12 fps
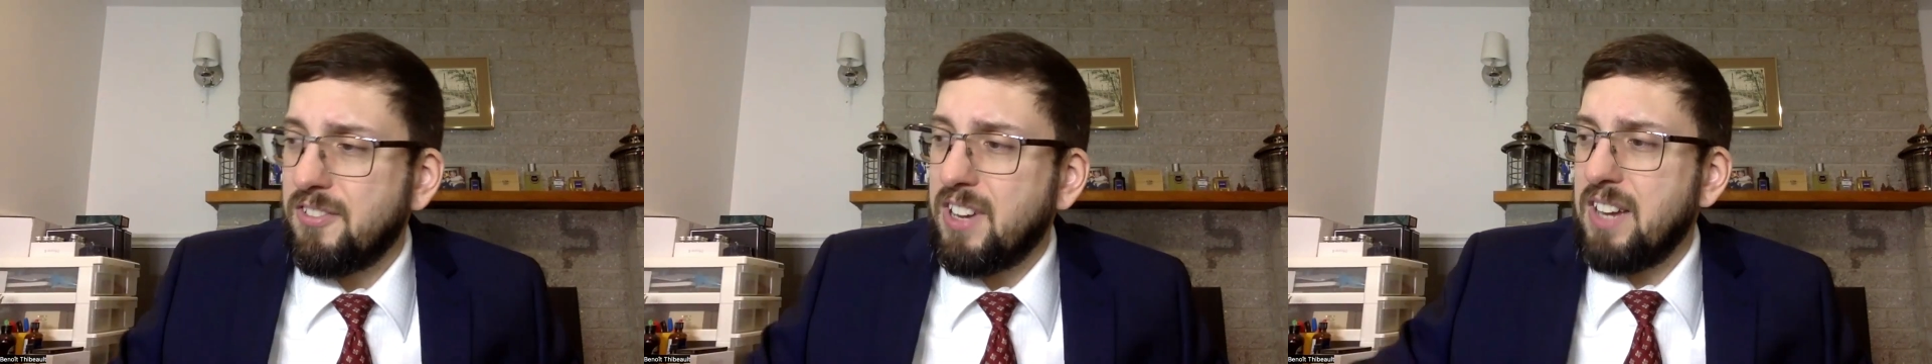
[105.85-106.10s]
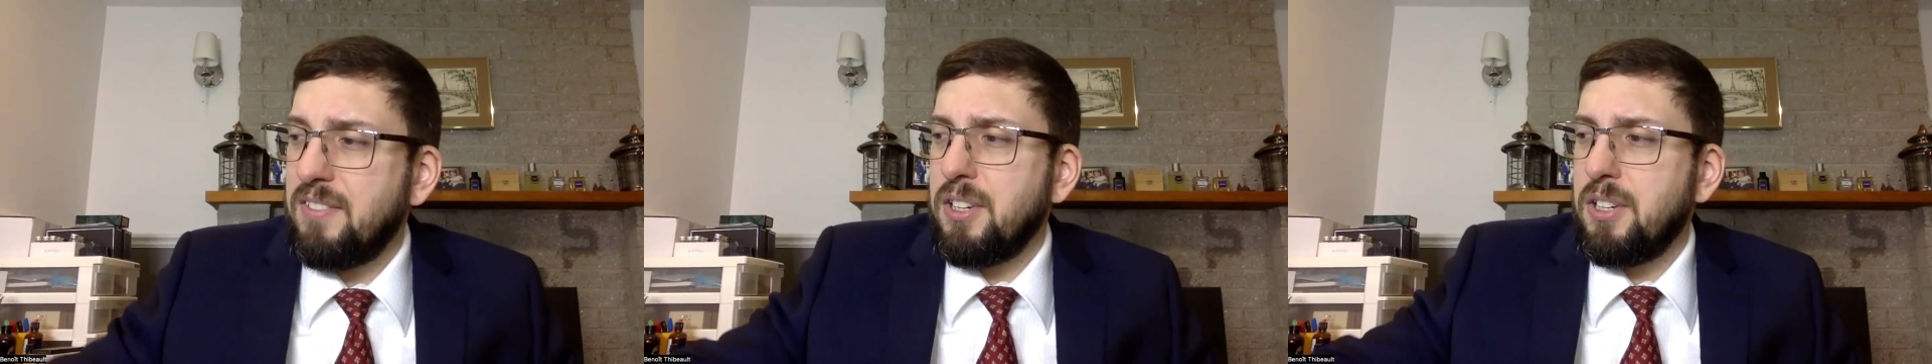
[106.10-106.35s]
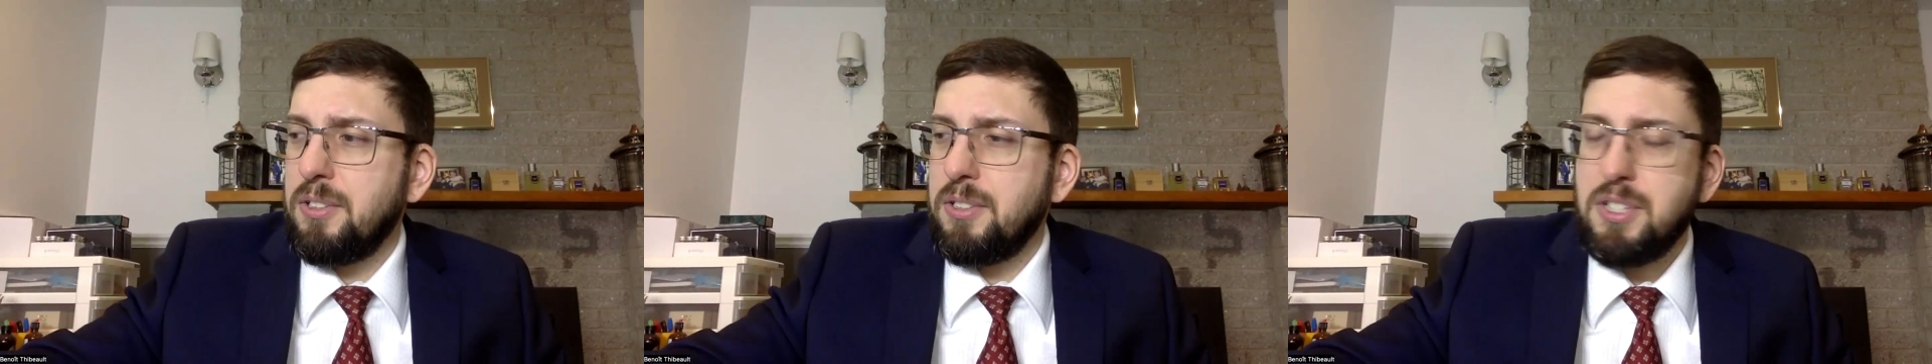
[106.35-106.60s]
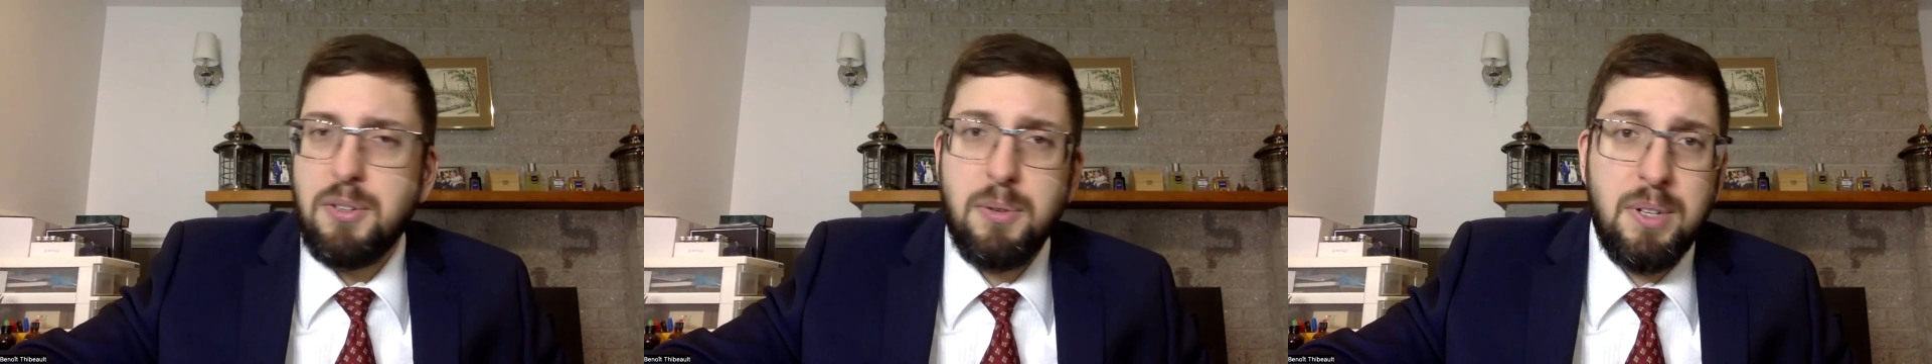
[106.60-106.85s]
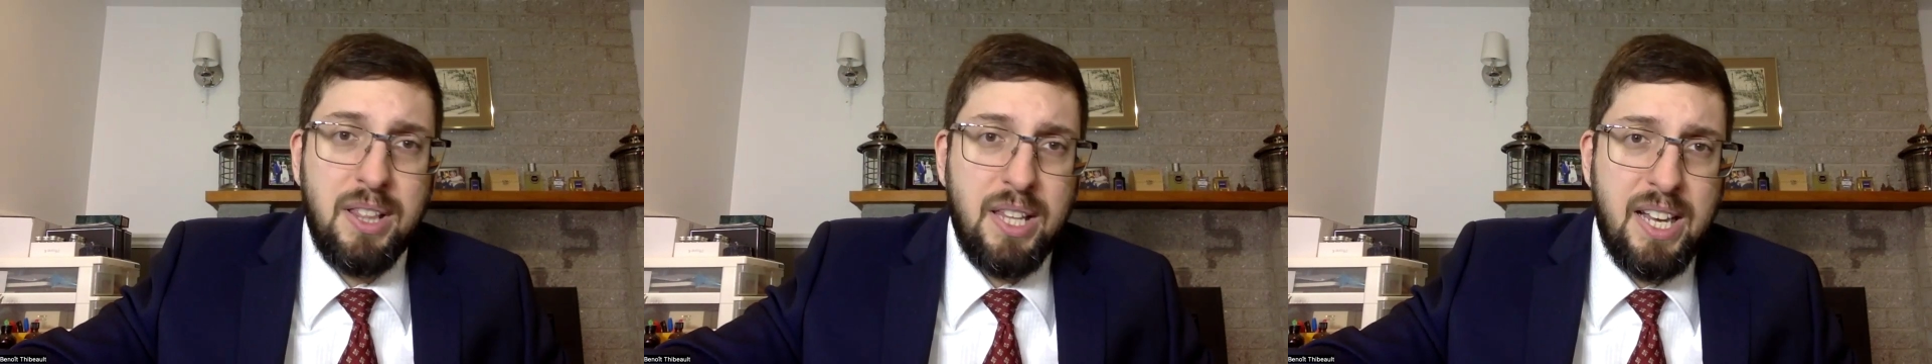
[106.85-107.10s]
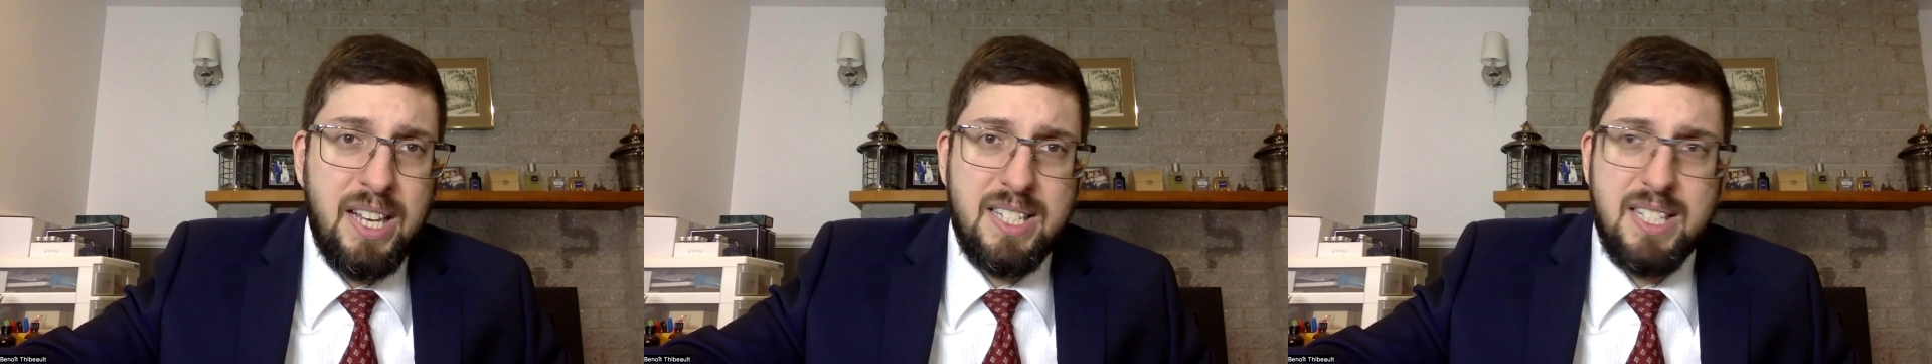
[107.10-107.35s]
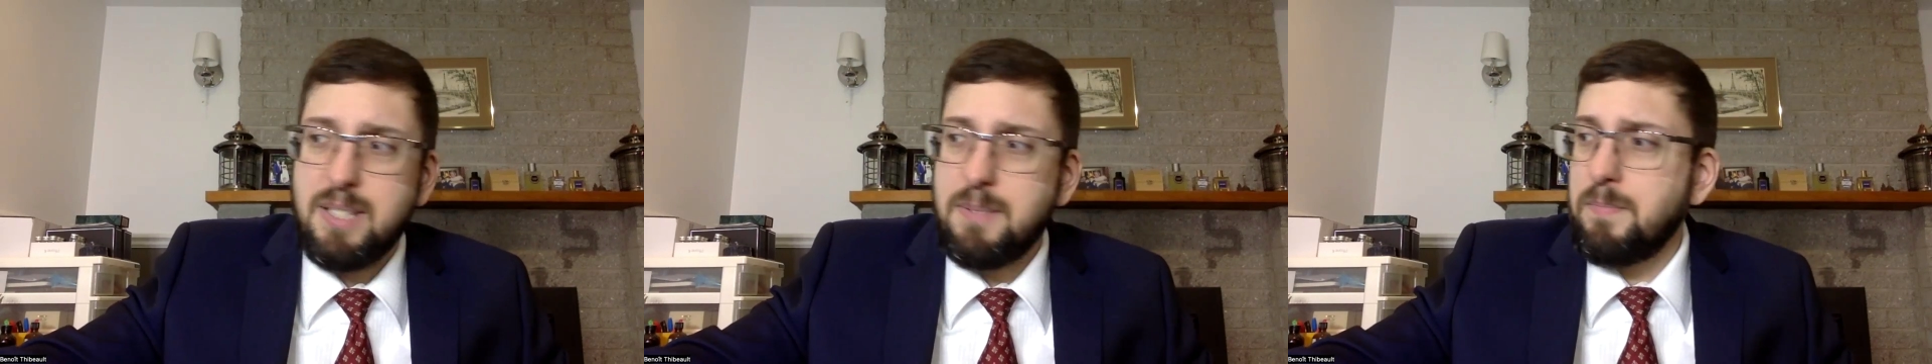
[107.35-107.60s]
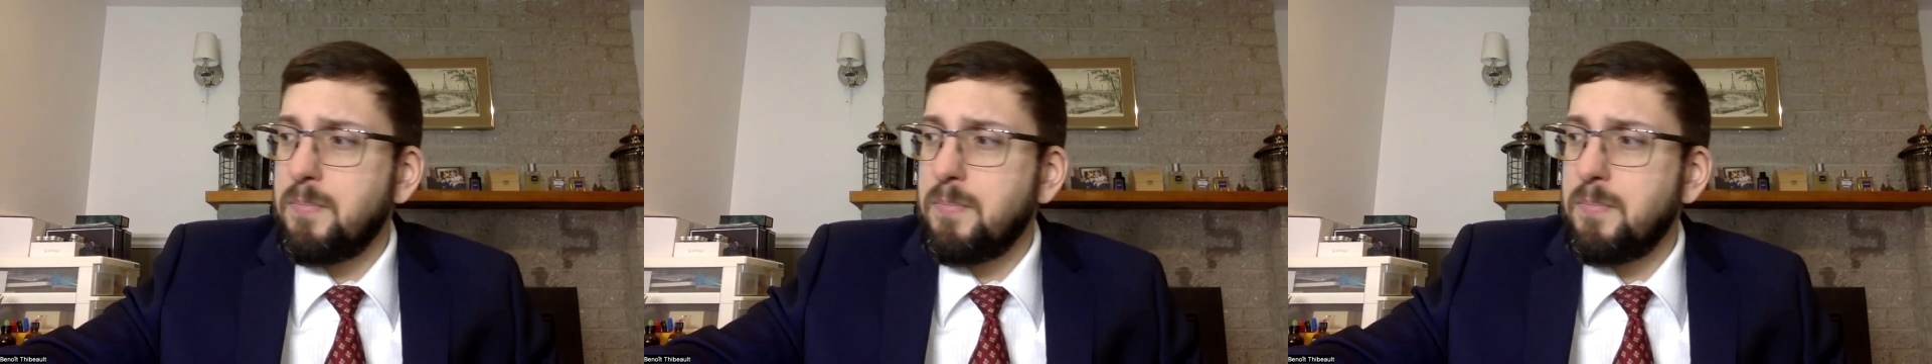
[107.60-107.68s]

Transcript: $5 or less.